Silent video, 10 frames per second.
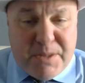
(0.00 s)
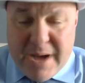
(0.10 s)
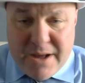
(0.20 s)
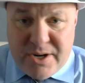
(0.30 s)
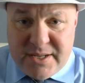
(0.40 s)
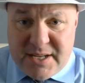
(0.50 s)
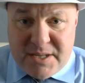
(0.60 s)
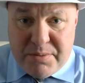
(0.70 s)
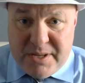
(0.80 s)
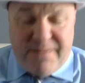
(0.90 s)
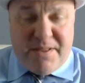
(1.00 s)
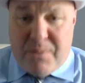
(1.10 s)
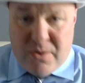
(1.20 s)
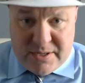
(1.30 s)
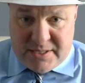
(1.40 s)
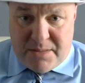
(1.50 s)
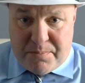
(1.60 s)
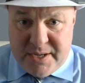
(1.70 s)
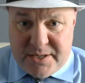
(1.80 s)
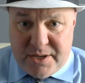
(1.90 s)
But the modernist doesn't believe in the importance of the
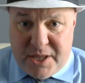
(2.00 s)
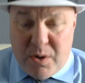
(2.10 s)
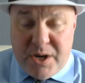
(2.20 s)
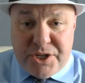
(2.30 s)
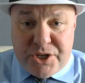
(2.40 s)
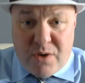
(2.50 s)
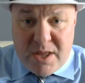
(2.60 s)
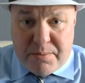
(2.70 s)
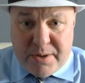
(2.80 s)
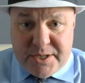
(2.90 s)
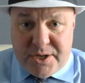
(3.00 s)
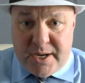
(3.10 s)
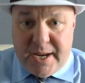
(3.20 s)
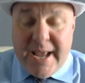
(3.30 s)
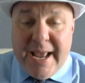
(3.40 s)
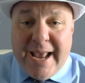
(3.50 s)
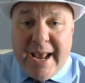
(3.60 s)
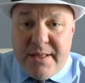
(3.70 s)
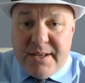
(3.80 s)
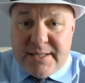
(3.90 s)
priesthood. They want to destroy the priesthood.
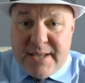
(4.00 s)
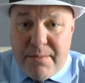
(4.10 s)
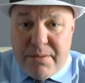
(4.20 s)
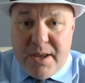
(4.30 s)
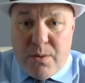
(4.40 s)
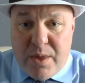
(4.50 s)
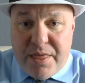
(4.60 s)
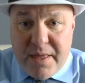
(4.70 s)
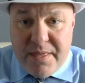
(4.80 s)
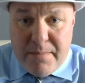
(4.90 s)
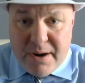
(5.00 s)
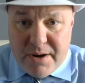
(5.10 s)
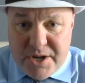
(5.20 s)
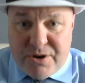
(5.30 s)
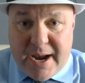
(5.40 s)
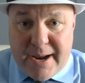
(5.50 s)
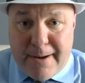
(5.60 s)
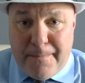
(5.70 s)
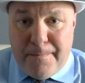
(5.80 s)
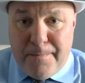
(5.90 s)
And the same thing with the marriage rite.
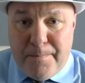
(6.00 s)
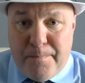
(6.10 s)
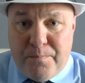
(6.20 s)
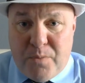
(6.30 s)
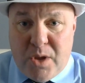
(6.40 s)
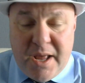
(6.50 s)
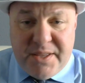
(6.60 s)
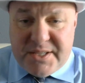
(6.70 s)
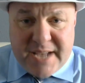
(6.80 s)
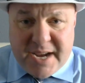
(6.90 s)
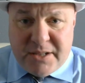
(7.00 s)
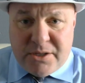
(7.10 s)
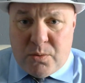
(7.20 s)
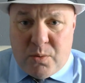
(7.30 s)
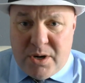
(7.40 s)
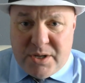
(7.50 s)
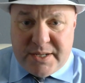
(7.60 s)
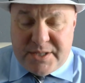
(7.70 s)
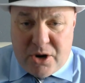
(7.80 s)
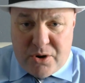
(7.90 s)
The secular world
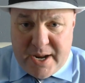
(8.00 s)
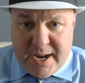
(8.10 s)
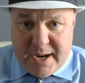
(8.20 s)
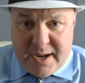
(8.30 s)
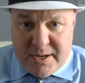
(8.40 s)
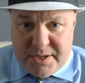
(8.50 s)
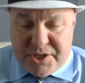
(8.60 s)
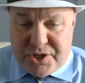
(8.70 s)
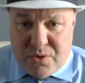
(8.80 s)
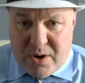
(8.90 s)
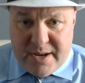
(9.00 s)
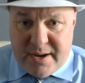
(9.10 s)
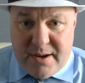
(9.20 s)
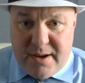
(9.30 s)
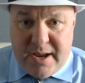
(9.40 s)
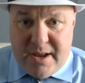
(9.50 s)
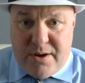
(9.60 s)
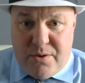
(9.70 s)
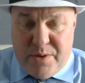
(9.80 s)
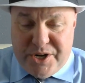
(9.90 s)
has already destroyed
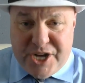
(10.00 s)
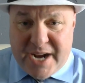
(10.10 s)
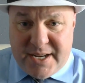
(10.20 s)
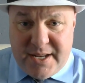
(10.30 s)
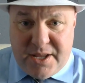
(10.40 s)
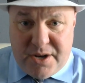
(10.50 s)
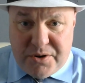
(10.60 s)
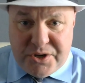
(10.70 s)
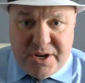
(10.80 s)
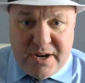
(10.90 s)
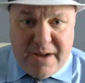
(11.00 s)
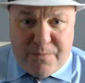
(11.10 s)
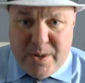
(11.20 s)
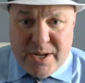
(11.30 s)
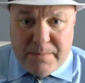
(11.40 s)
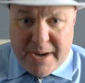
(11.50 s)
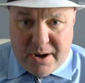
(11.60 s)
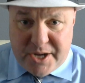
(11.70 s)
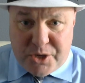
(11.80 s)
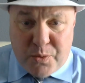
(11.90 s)
and rejected the notion of real
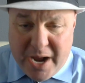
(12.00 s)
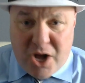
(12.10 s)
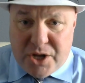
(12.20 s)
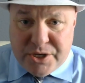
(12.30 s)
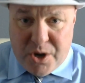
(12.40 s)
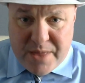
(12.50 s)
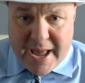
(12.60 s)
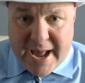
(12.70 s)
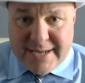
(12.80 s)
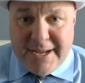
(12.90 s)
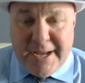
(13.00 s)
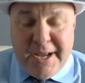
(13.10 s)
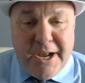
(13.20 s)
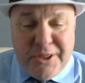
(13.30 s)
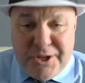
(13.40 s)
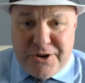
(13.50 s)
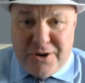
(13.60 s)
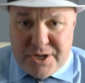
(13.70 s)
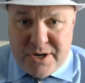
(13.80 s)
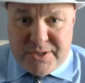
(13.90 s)
marriage. We all know that. The
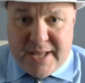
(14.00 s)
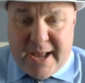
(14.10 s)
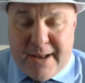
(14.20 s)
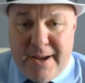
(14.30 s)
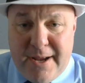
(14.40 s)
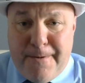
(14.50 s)
church knows that.